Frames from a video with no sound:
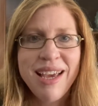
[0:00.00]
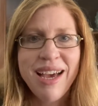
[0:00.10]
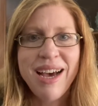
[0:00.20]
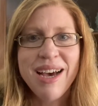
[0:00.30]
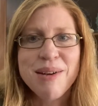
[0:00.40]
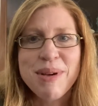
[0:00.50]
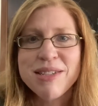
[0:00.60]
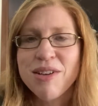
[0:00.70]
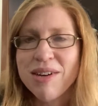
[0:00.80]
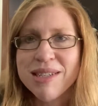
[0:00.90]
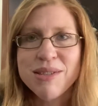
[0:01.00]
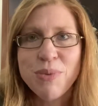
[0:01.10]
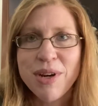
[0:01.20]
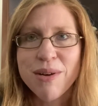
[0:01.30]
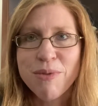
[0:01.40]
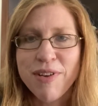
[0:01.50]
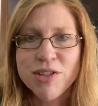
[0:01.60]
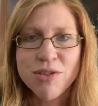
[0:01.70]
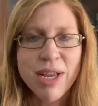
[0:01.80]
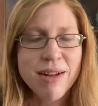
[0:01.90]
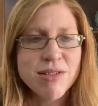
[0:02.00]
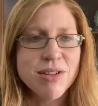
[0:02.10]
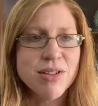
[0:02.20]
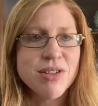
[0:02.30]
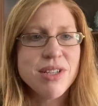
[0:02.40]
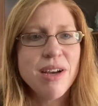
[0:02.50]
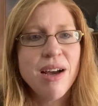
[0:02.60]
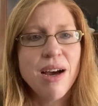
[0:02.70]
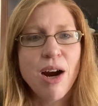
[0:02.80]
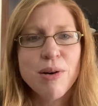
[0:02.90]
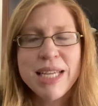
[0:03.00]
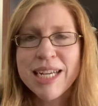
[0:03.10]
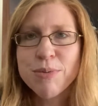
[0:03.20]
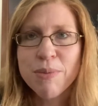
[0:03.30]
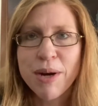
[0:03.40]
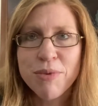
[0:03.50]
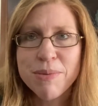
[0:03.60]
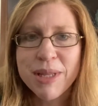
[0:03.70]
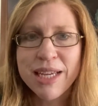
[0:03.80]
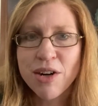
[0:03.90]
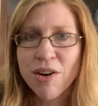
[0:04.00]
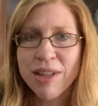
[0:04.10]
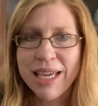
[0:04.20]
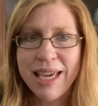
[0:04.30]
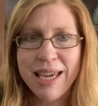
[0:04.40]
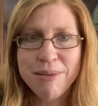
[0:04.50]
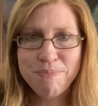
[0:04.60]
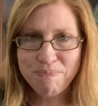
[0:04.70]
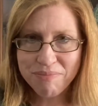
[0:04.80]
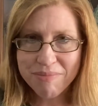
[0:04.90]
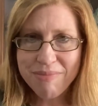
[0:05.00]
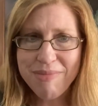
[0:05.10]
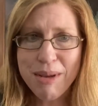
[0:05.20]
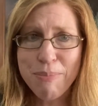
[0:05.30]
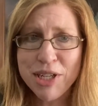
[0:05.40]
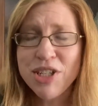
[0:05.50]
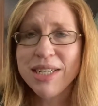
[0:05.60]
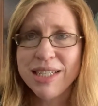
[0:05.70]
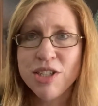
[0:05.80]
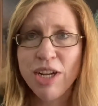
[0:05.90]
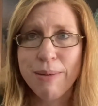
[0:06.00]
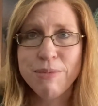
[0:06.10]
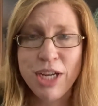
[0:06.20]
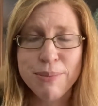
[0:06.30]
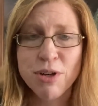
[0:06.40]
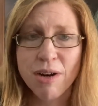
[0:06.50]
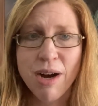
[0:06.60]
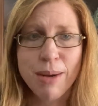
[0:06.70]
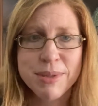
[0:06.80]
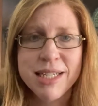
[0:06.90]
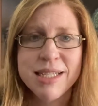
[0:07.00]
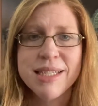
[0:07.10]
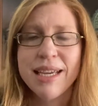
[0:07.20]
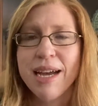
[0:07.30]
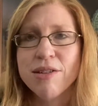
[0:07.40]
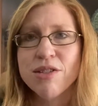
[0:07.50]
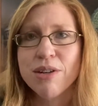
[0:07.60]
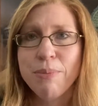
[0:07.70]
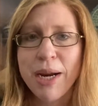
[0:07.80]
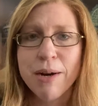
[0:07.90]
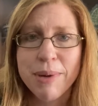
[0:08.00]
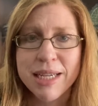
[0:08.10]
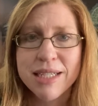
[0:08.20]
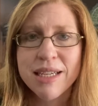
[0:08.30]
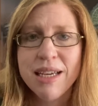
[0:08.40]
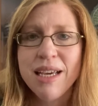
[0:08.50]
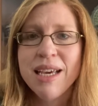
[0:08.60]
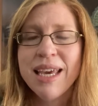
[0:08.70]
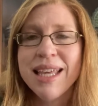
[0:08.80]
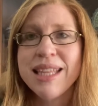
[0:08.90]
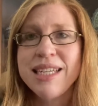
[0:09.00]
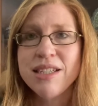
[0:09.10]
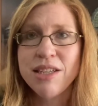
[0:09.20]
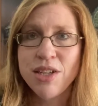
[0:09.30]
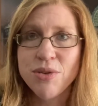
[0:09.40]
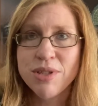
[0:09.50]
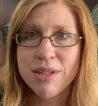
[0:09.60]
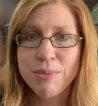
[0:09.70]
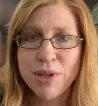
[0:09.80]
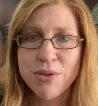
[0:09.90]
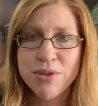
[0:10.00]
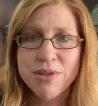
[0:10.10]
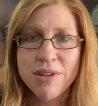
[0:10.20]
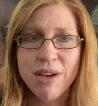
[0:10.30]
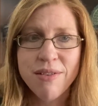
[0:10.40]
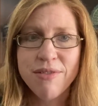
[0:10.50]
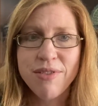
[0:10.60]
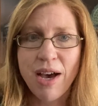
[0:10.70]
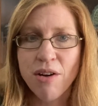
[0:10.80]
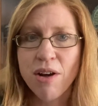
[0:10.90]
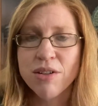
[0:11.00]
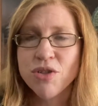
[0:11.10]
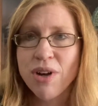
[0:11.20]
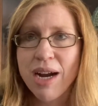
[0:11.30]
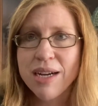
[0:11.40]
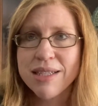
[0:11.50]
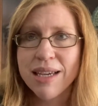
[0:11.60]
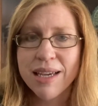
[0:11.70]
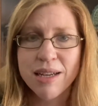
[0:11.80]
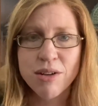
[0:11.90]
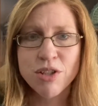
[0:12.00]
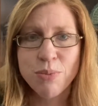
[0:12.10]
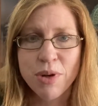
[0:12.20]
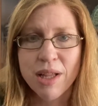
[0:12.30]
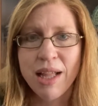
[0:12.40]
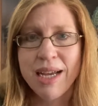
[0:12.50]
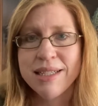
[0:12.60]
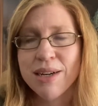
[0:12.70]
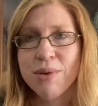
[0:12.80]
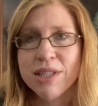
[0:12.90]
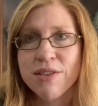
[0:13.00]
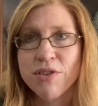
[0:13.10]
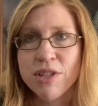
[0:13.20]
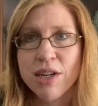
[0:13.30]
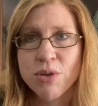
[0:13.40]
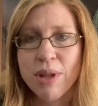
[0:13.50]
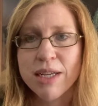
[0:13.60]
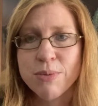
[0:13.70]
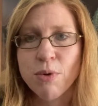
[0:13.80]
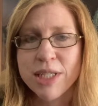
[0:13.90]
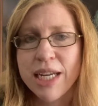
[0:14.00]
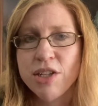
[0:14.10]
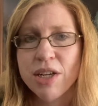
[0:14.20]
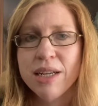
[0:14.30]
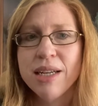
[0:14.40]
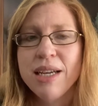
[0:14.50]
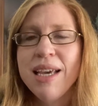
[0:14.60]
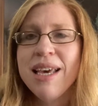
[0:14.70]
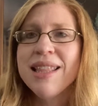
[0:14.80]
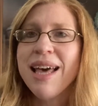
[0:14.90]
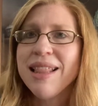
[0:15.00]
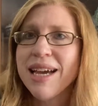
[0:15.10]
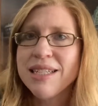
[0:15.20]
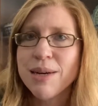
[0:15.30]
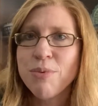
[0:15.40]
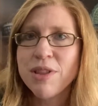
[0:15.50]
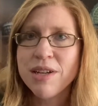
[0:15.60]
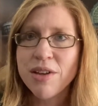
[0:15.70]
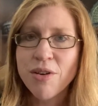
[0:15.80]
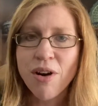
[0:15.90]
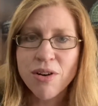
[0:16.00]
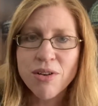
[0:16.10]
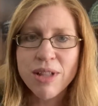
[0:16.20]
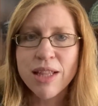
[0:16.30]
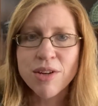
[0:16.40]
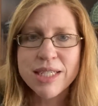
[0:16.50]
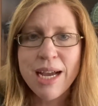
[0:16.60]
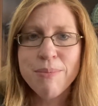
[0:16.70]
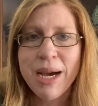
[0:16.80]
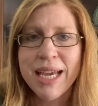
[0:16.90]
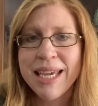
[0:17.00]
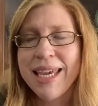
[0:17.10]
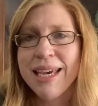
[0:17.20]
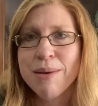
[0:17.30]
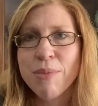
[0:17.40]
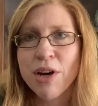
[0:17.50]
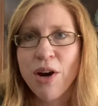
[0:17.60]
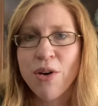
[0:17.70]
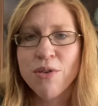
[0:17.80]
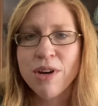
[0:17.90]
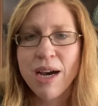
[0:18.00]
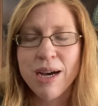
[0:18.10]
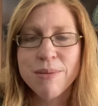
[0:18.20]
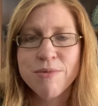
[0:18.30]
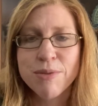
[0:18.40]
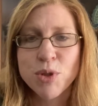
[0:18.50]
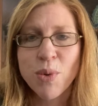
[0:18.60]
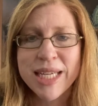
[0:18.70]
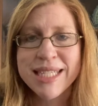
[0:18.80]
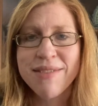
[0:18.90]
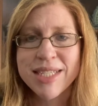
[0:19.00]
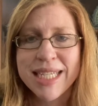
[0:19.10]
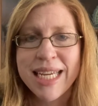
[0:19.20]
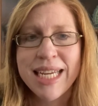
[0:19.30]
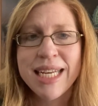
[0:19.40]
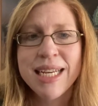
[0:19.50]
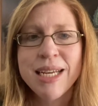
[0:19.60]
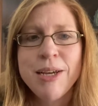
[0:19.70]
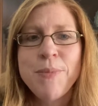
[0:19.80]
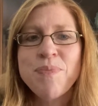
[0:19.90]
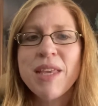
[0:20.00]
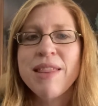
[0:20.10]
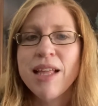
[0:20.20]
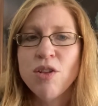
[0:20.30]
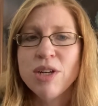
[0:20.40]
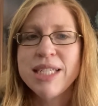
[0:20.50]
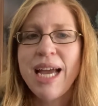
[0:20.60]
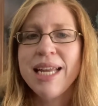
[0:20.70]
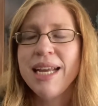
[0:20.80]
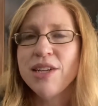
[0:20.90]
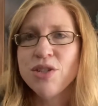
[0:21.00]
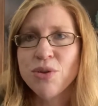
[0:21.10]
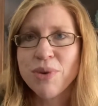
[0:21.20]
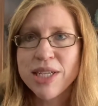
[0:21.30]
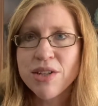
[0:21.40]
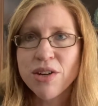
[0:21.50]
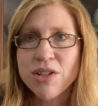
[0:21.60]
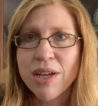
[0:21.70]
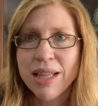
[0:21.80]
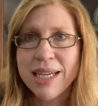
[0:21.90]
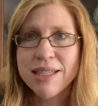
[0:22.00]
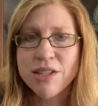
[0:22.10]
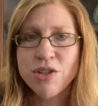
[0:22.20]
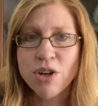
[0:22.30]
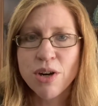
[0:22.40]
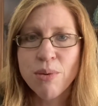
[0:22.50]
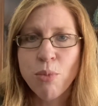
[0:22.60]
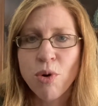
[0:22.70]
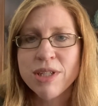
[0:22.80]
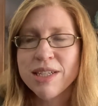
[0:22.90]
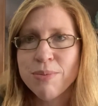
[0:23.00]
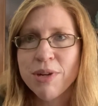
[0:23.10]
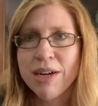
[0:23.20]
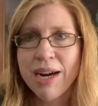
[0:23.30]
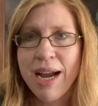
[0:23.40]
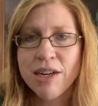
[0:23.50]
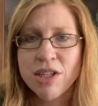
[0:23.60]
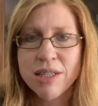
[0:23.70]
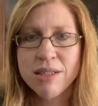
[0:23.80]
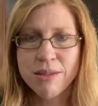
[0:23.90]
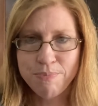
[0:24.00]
as long as we are professional counselors. Our textbook by Rimley and Herlihy mentioned in the chapter on competence that counselor impairment can lead to the use and abuse of alcohol and drugs and can also put clients at risk for sexual exploitation. That lined up with another article I looked at by Ahia and Bacone from 2017 that looked at national research on licensure board disciplinary actions.